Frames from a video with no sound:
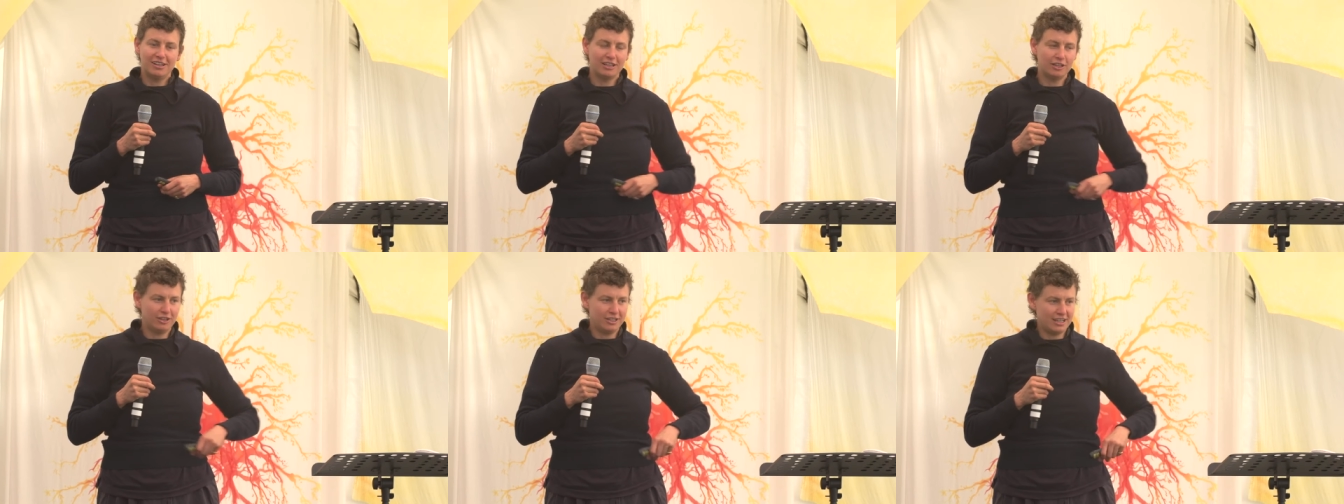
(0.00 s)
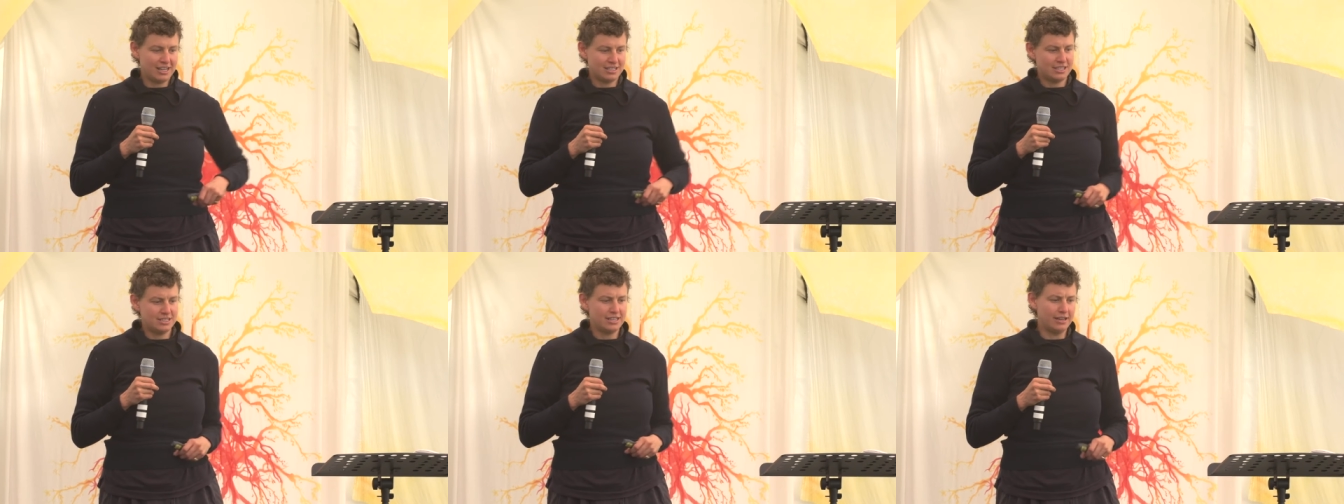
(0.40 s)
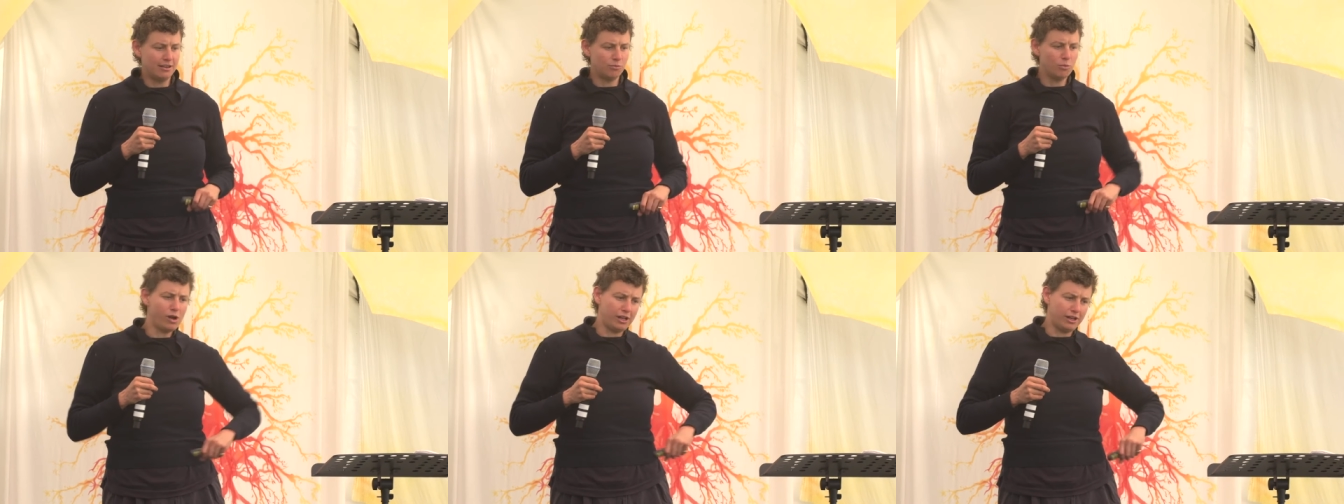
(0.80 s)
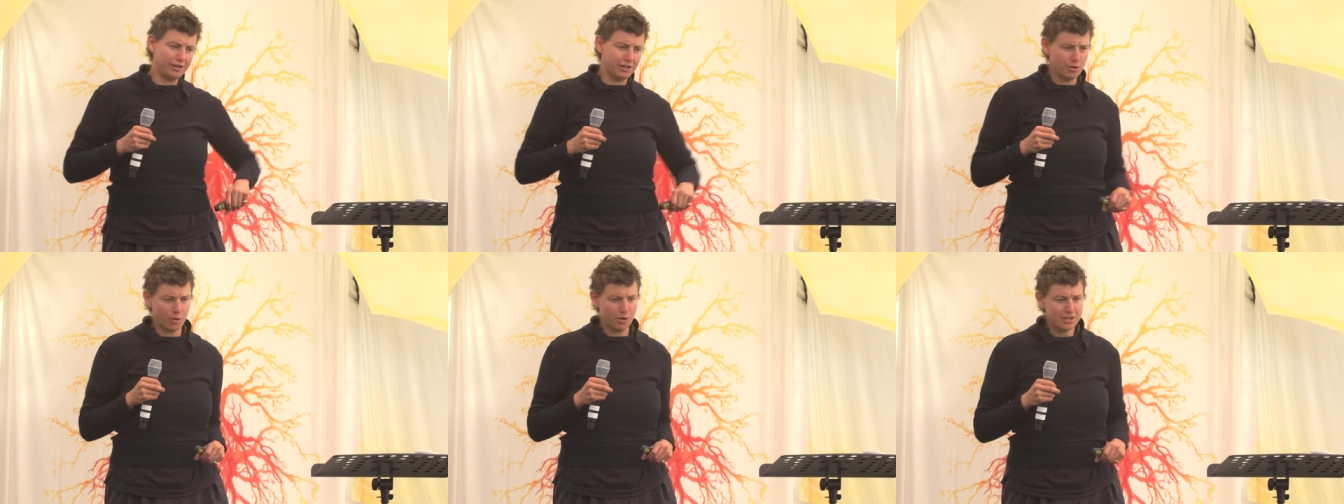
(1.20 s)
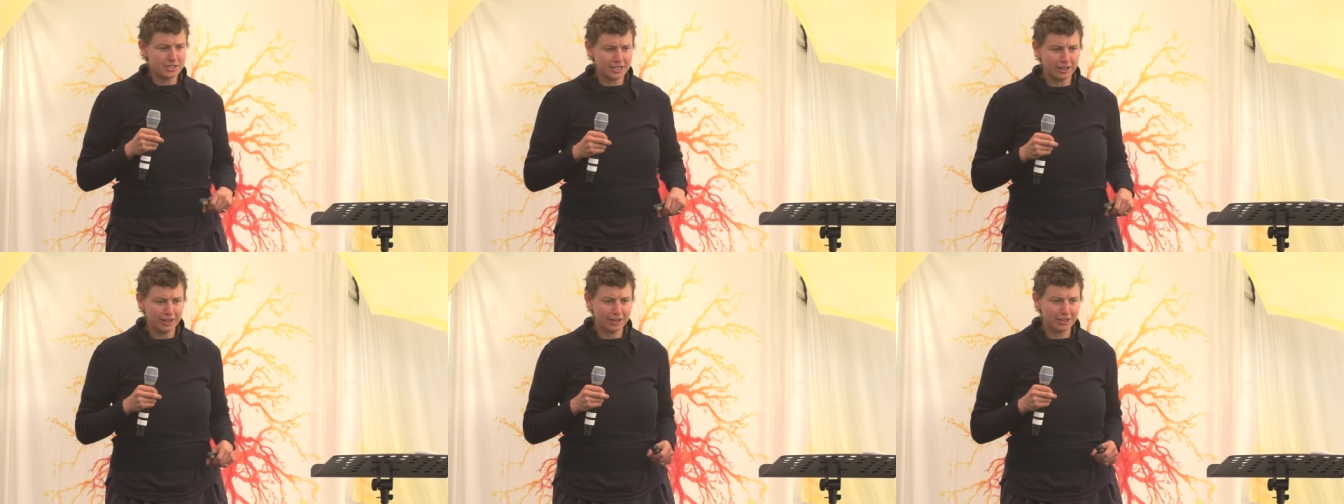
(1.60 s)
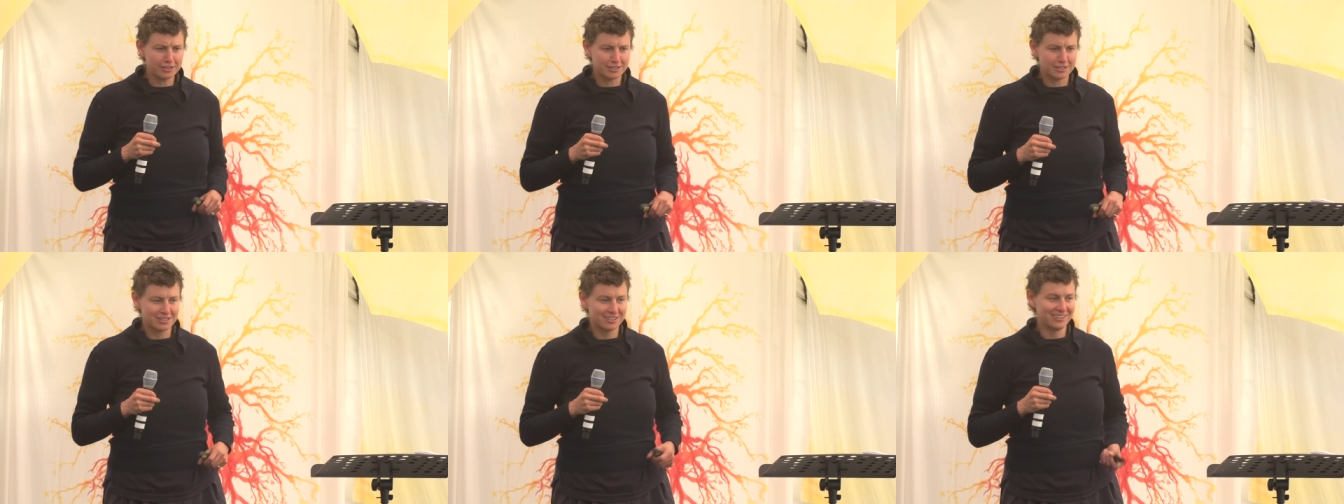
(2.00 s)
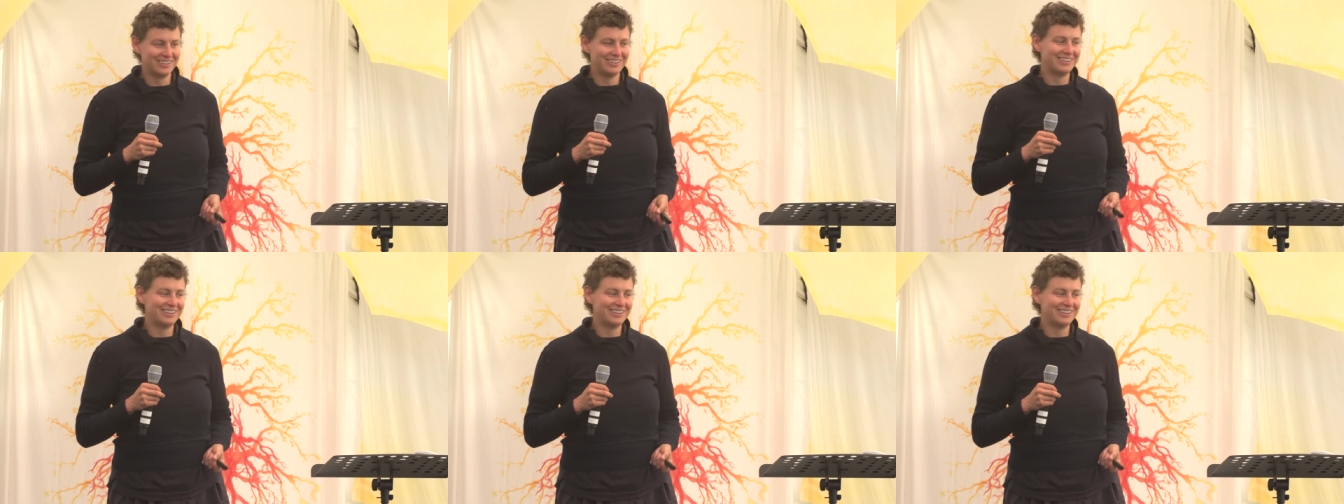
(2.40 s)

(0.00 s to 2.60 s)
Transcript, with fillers: looked at us and said, well, are you horsey girls?